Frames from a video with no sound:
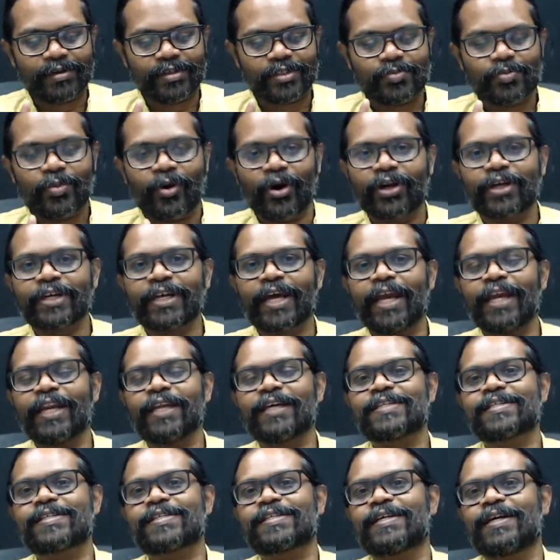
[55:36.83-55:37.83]

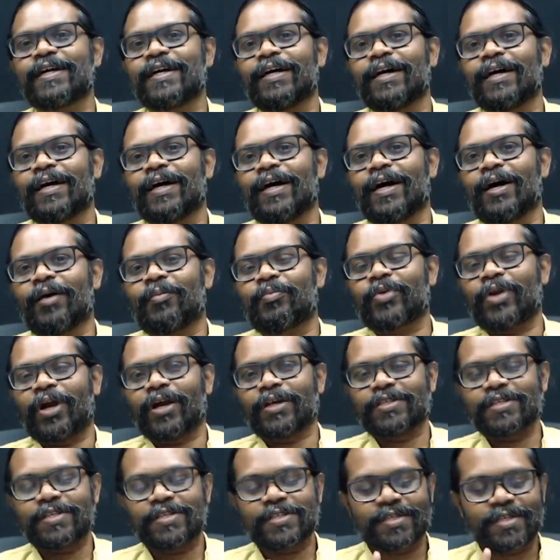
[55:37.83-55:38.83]
spontaneous
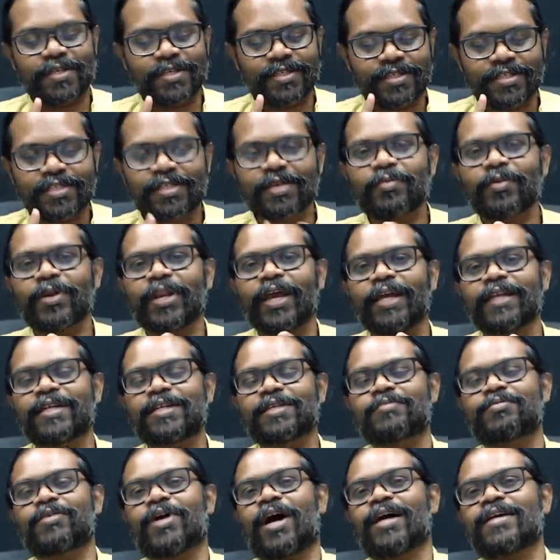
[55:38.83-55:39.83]
processes,
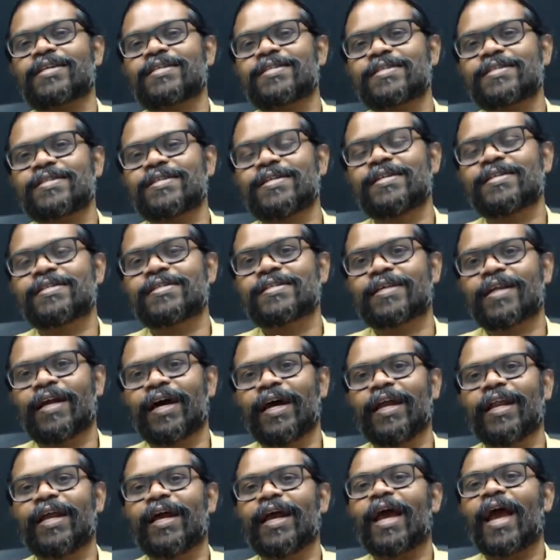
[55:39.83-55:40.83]
stimulated processes,
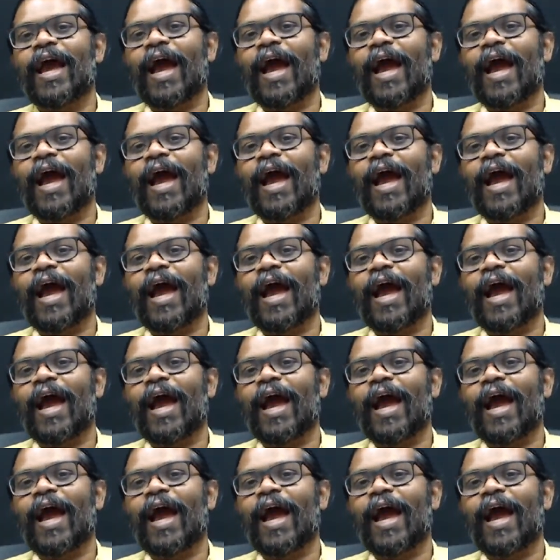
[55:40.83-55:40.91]
right?